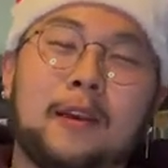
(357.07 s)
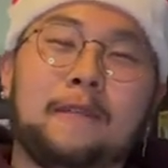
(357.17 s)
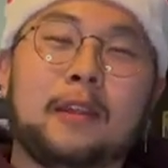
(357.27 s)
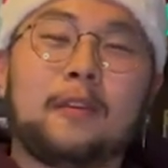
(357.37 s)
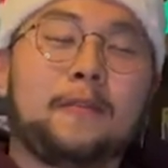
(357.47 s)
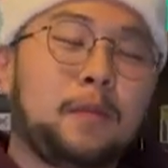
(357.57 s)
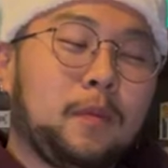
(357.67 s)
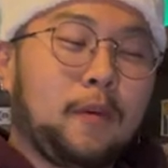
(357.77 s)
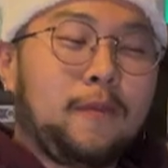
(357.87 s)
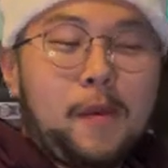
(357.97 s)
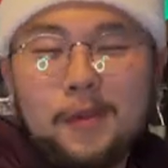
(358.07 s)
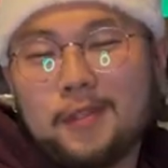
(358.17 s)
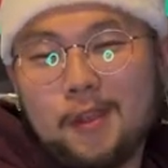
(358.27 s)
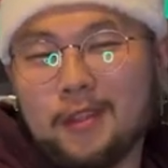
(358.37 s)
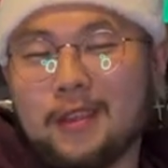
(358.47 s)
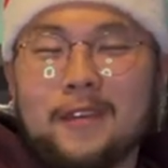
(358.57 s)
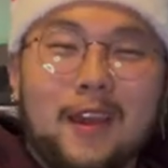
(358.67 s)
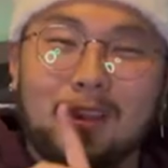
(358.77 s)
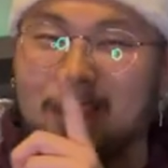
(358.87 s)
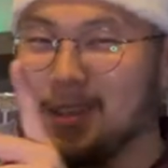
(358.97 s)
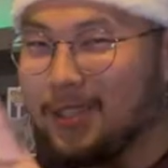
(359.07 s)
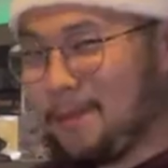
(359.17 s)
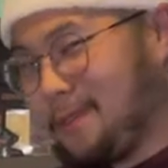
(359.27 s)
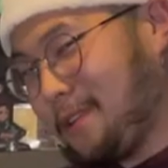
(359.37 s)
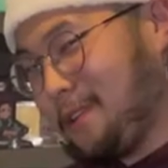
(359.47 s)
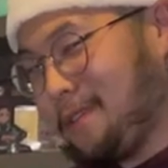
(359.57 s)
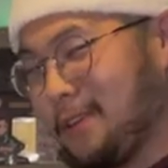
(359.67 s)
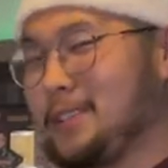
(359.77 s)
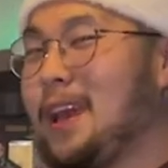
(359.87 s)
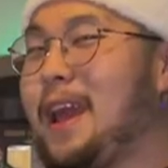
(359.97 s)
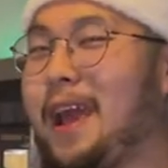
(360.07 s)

a video from November 30th to December 31st,